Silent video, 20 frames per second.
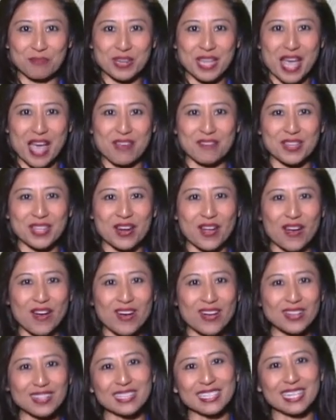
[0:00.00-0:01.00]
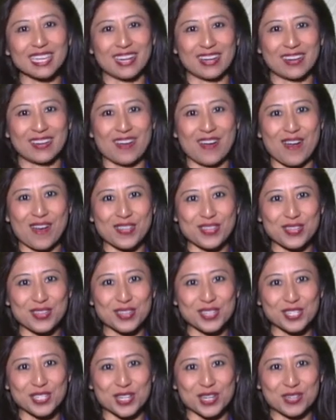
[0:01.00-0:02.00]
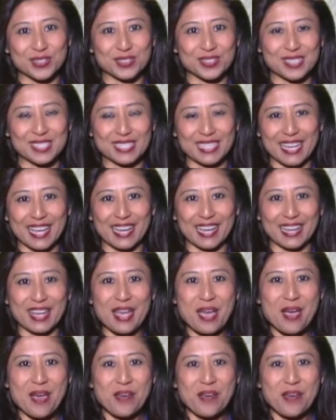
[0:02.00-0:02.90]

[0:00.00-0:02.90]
We have it all here on the show today.